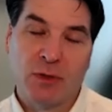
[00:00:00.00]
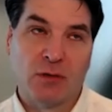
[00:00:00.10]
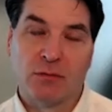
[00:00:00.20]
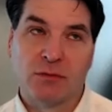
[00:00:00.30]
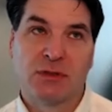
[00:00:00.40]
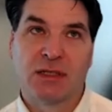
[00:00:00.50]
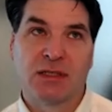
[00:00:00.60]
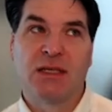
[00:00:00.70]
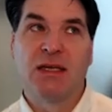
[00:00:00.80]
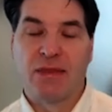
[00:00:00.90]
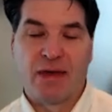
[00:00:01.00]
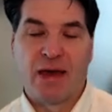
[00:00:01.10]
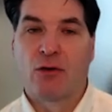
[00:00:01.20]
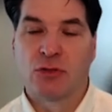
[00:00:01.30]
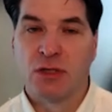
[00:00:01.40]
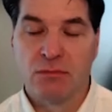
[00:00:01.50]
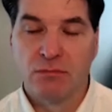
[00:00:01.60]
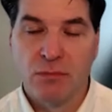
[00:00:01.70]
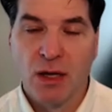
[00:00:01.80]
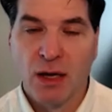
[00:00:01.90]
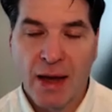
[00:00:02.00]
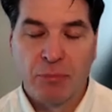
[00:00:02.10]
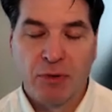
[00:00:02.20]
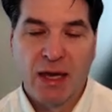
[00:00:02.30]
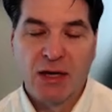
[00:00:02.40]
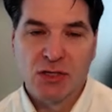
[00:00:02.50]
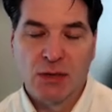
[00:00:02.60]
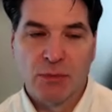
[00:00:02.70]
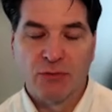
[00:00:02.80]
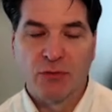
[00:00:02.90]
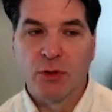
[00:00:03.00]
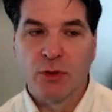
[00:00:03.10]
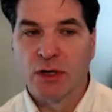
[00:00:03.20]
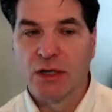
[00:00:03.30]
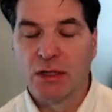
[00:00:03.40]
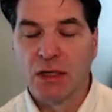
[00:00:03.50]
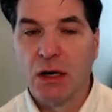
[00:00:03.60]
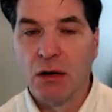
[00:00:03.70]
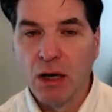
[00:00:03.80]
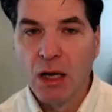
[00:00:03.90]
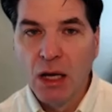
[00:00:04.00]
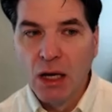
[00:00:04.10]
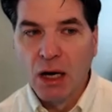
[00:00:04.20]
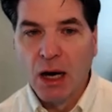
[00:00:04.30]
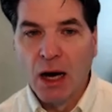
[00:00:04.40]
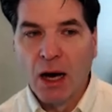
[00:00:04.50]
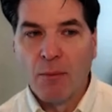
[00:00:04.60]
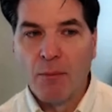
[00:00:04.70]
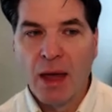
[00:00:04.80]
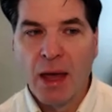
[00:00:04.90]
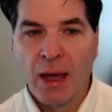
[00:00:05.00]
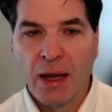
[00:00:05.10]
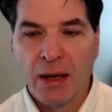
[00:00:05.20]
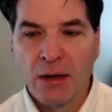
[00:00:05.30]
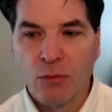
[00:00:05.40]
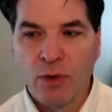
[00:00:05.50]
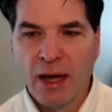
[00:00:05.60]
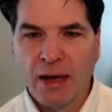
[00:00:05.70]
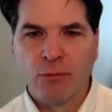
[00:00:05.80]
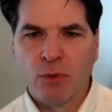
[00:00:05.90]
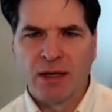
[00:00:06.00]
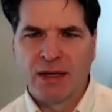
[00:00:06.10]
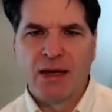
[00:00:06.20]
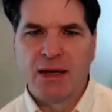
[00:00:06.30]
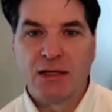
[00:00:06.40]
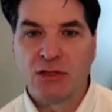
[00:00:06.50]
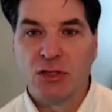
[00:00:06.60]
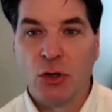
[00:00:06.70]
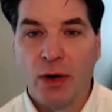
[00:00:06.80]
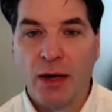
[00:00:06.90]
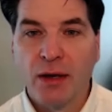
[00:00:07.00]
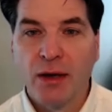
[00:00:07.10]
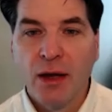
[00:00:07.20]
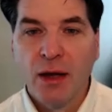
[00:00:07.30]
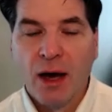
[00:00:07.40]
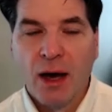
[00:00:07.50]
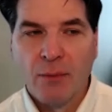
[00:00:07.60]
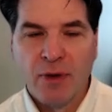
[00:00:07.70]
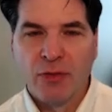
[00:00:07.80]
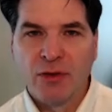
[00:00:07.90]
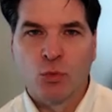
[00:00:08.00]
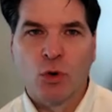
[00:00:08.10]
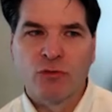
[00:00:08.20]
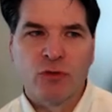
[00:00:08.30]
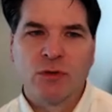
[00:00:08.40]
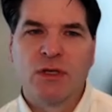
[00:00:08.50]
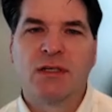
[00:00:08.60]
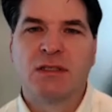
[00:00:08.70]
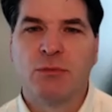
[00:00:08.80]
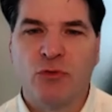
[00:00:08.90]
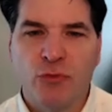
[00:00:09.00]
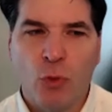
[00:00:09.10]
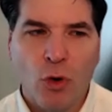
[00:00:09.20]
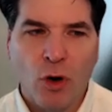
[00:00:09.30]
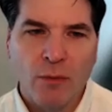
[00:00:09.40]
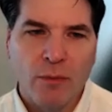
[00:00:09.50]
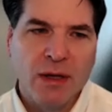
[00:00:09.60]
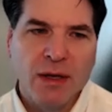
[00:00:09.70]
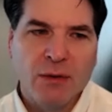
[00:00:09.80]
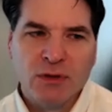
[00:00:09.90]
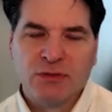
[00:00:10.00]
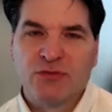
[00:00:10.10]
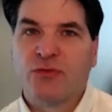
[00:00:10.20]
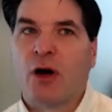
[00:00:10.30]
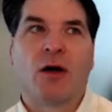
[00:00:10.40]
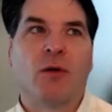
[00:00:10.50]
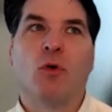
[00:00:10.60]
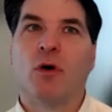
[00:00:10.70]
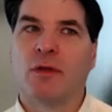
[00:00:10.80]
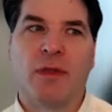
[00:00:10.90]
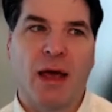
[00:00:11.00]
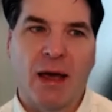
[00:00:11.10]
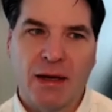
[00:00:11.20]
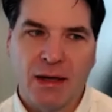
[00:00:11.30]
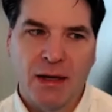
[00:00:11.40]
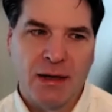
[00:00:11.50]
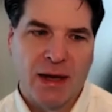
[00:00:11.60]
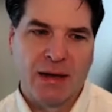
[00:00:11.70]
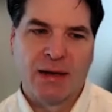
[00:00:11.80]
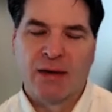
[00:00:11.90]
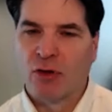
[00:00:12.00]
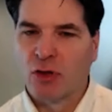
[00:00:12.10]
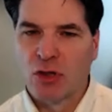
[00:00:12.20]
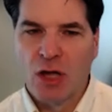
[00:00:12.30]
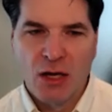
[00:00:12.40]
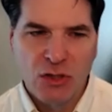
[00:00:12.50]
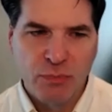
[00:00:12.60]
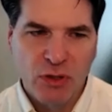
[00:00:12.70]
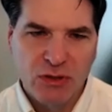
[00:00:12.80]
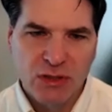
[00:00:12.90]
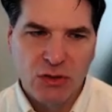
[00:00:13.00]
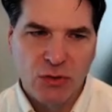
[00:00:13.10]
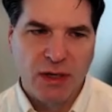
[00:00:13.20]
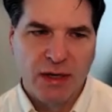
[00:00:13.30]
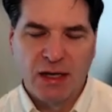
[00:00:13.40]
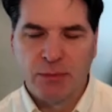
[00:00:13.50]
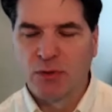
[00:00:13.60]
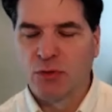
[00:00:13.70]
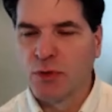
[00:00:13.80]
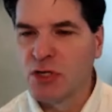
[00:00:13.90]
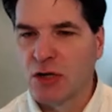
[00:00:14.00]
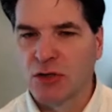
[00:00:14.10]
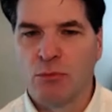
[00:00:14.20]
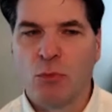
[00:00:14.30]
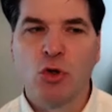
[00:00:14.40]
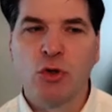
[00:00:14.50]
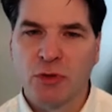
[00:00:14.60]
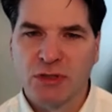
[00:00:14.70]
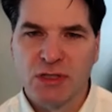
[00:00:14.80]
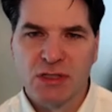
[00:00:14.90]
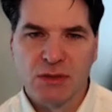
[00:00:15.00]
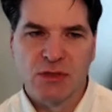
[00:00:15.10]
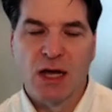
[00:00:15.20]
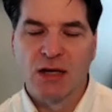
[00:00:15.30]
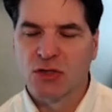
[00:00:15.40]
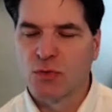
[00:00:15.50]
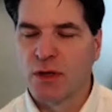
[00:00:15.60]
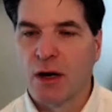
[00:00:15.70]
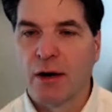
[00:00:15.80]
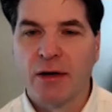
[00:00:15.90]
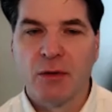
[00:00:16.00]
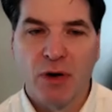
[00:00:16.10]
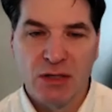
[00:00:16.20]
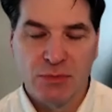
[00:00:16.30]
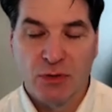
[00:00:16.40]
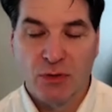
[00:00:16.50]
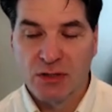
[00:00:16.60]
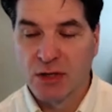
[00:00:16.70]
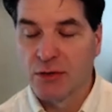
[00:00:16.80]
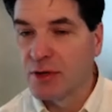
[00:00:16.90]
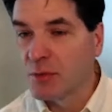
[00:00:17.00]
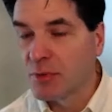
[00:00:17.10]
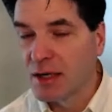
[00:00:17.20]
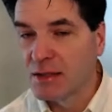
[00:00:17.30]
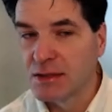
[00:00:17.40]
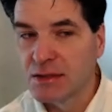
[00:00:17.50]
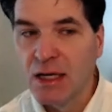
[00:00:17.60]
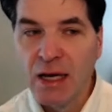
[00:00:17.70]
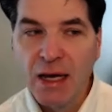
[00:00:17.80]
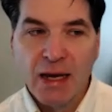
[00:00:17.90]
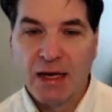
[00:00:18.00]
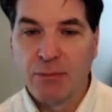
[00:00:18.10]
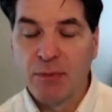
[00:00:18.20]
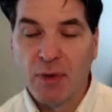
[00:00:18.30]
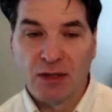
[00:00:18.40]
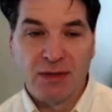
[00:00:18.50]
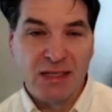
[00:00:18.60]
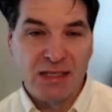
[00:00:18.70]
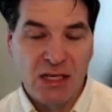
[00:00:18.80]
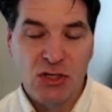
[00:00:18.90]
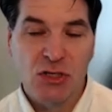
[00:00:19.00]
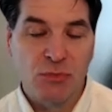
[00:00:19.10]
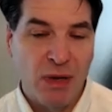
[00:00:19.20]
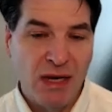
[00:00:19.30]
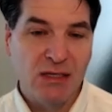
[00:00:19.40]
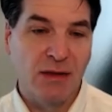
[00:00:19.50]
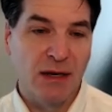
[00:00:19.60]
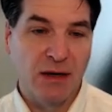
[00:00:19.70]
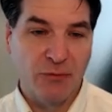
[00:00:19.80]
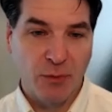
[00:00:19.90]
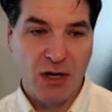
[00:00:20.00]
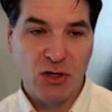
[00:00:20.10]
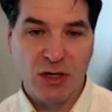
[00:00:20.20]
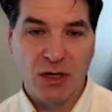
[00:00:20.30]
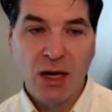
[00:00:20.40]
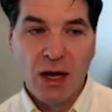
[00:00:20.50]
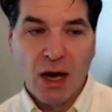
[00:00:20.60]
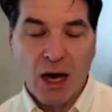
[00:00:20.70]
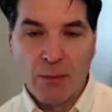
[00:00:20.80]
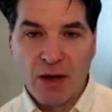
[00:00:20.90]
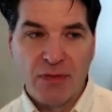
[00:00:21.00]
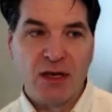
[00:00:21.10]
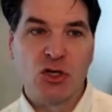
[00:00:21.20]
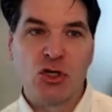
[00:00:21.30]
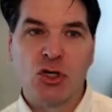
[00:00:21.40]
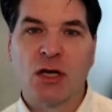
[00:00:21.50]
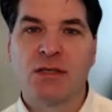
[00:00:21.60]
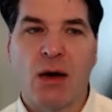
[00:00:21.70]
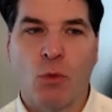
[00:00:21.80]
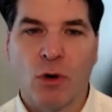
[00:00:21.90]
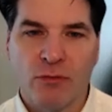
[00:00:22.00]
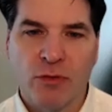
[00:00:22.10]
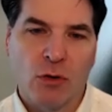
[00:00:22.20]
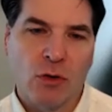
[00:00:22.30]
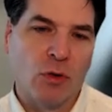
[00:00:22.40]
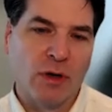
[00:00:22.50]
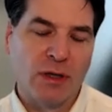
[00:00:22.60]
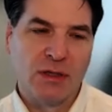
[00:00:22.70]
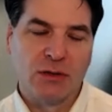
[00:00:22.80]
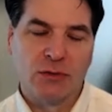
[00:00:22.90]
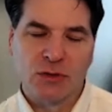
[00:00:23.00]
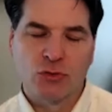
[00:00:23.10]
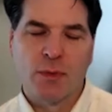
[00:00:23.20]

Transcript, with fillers: you know, 16,000 uh, applications coming in from Ukraine alone. Um, and, and, we had, we had 10 days to do it. Um, now, this workflow was not a simple form. It, it was far more than that. It, it, had to have all the logic built into it. It had to be able to reach out to multiple systems, not just within our enterprise, but across other enterprises. It had to be make decisions based on that information um, and then adjust that workflow accordingly. So there's a